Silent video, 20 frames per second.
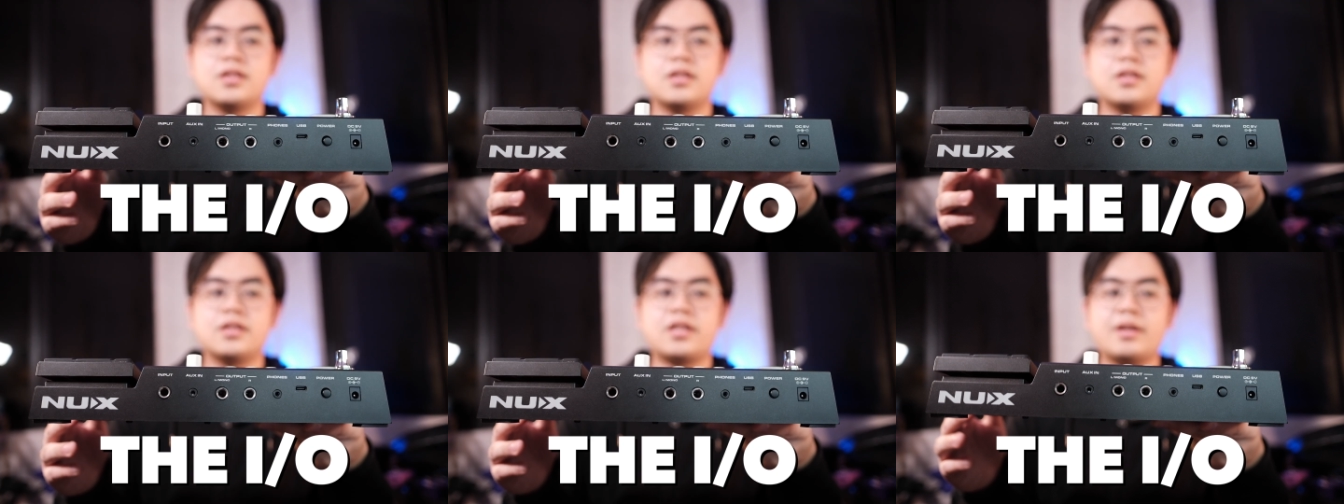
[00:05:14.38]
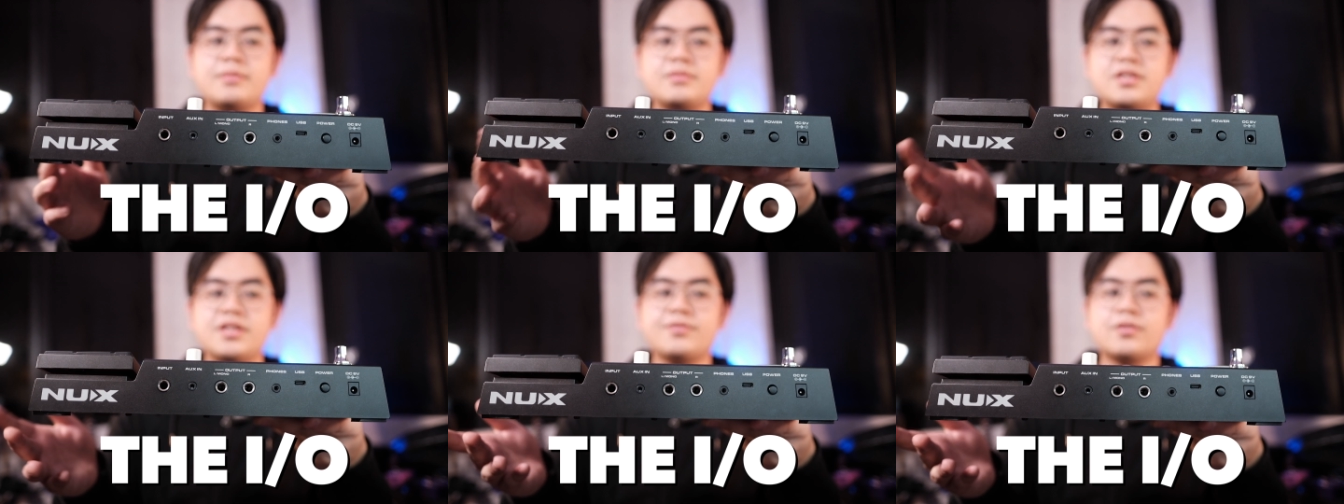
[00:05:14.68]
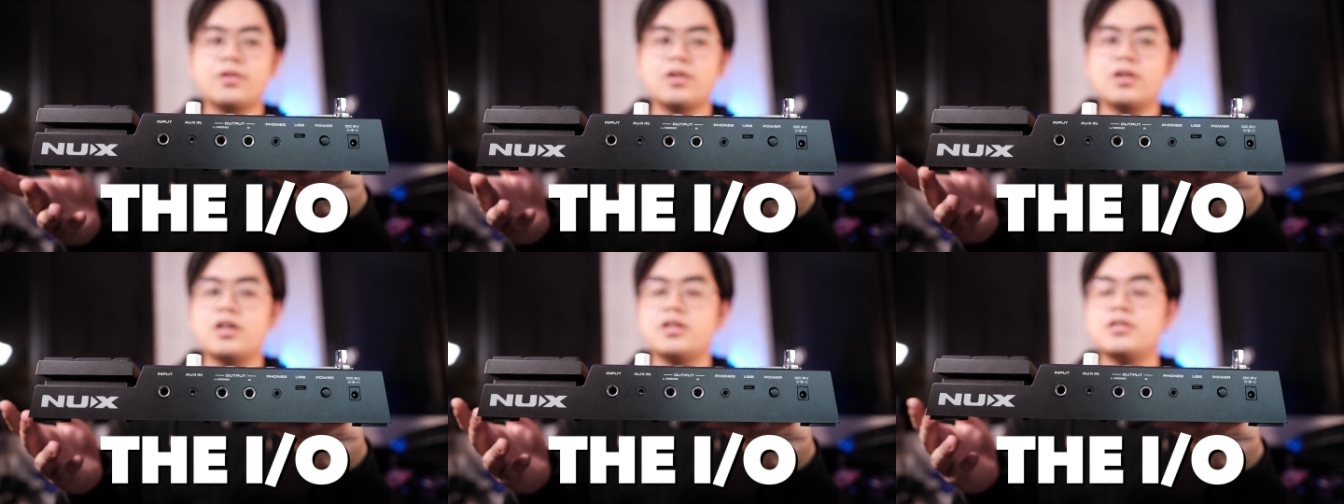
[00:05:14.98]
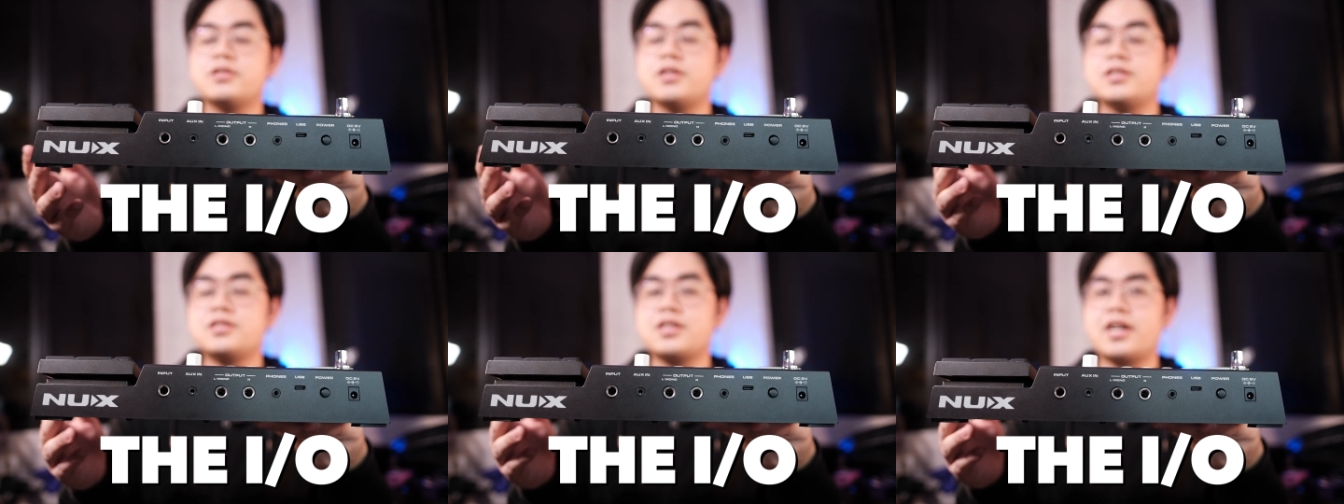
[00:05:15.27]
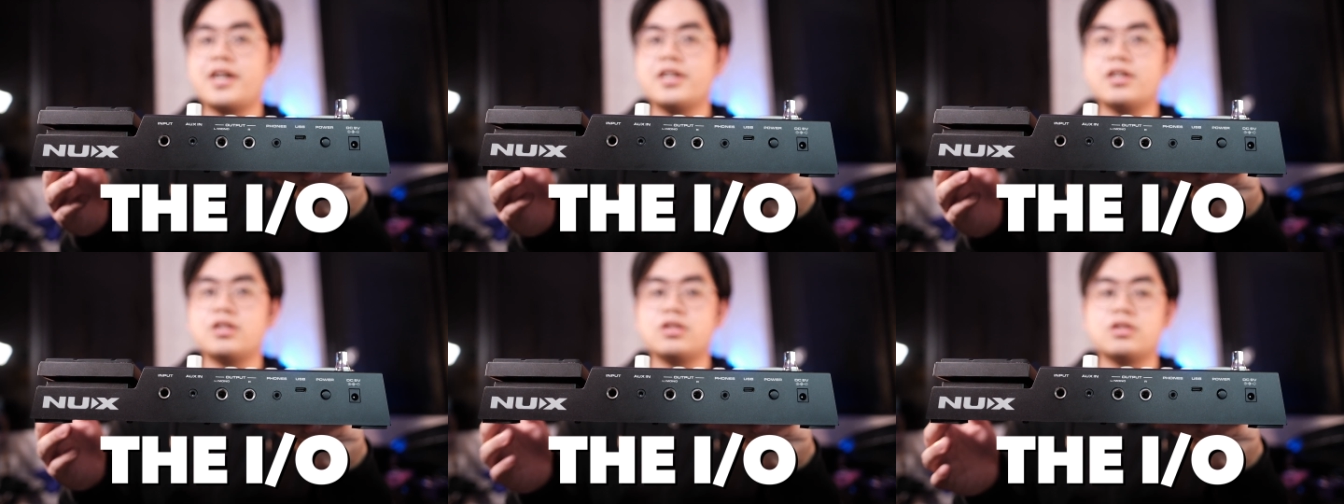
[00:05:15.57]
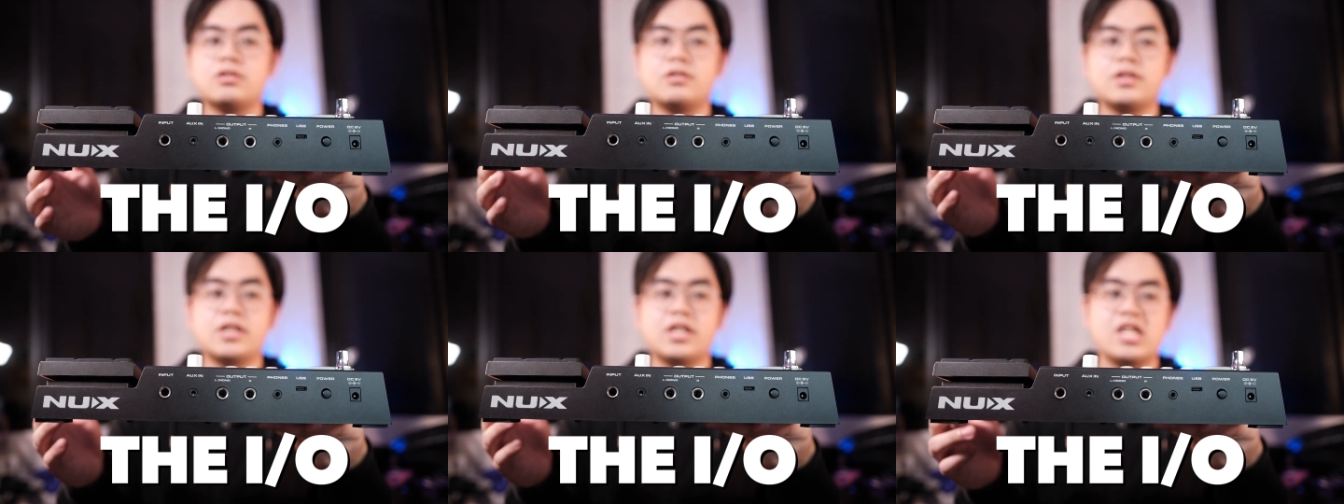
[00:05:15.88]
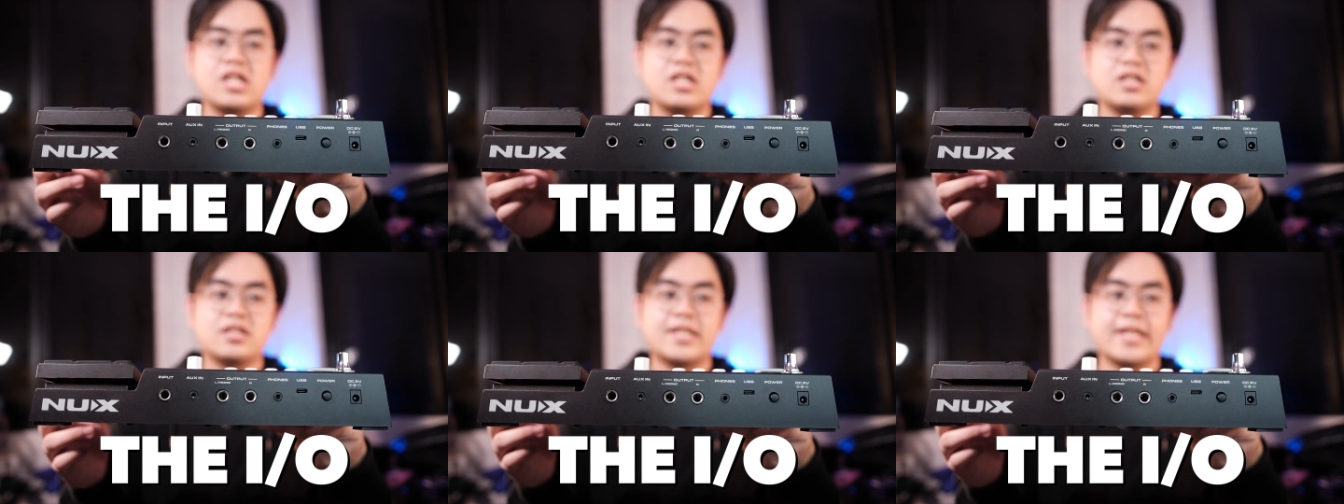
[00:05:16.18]
The MG400's I/O
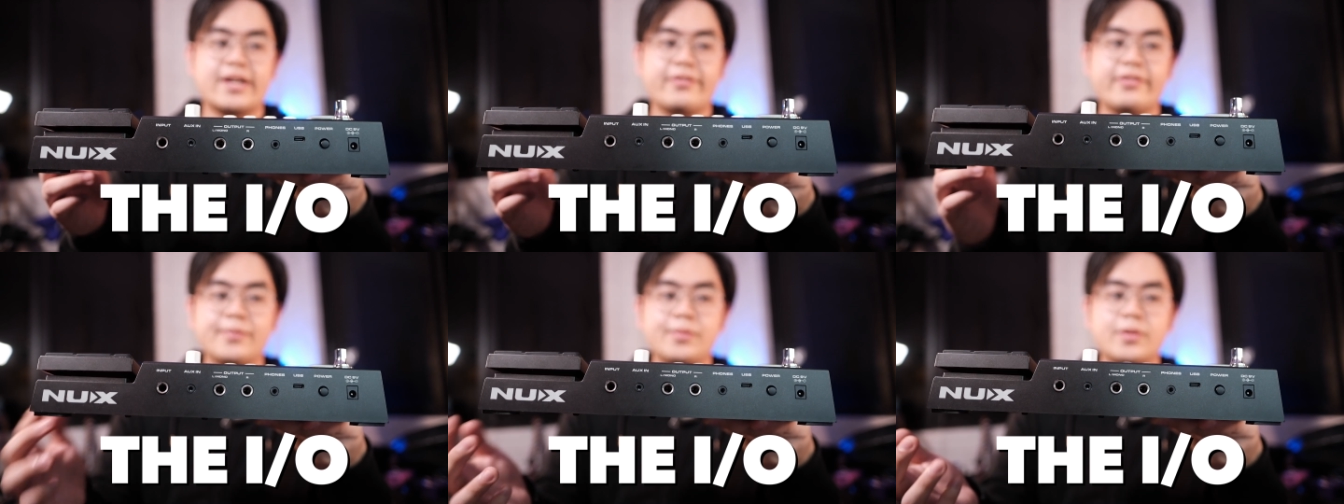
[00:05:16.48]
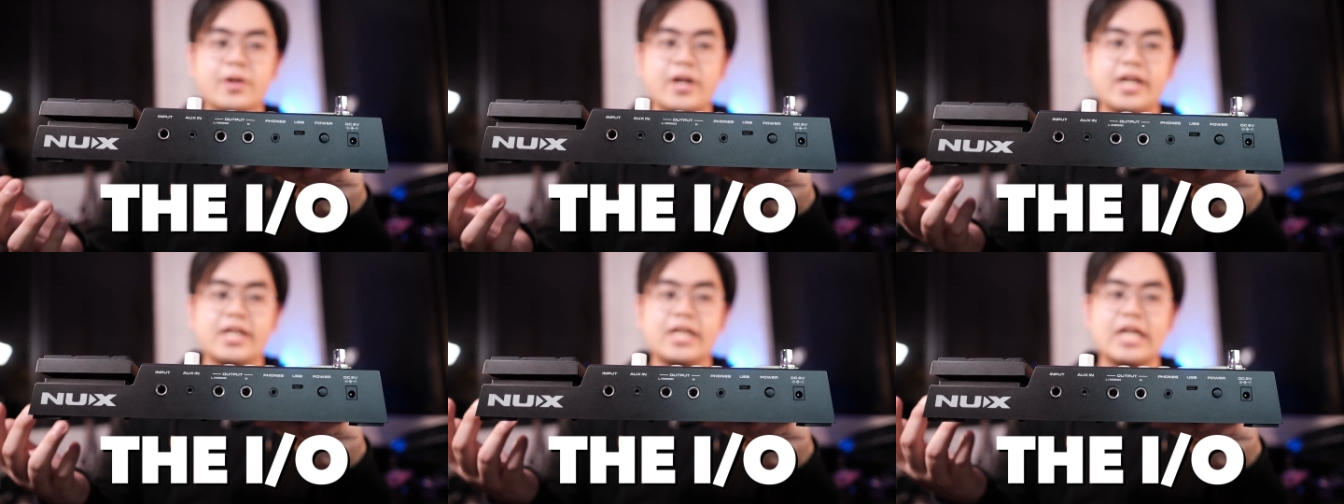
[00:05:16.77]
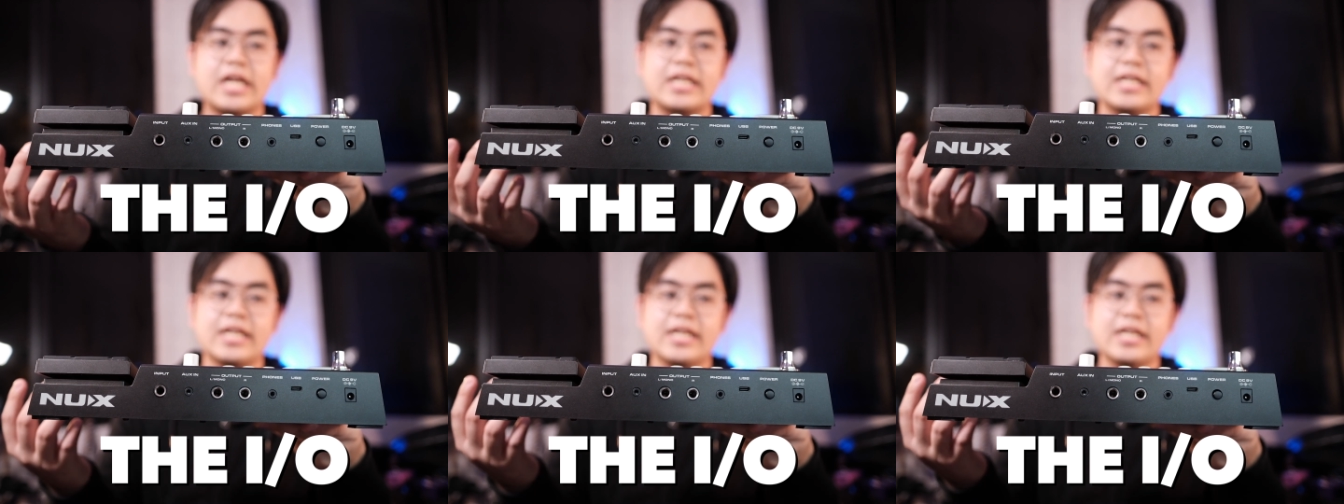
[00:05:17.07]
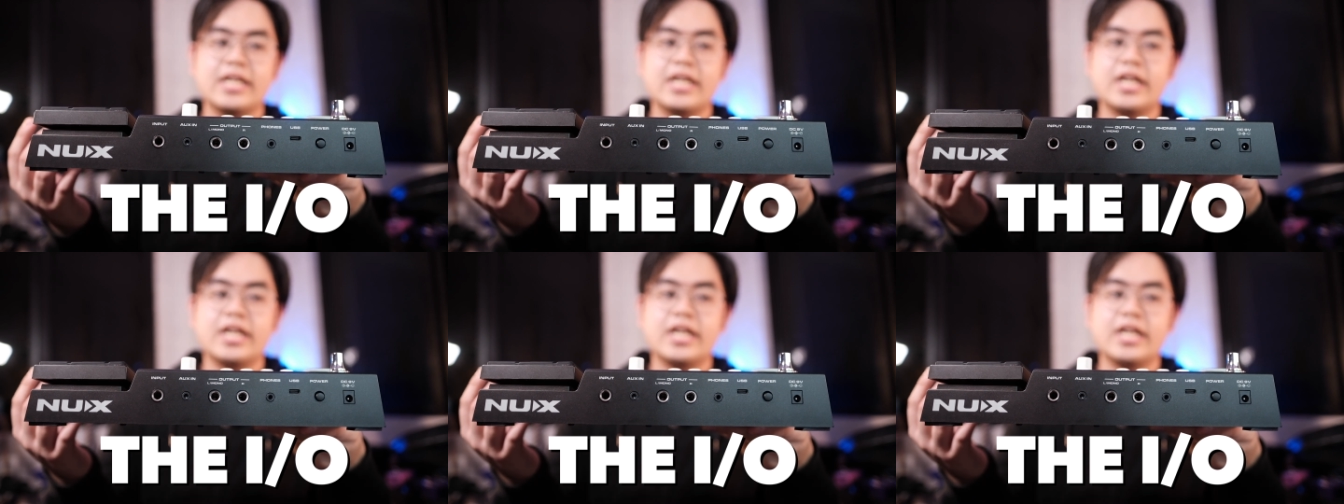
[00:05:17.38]
is now upgraded.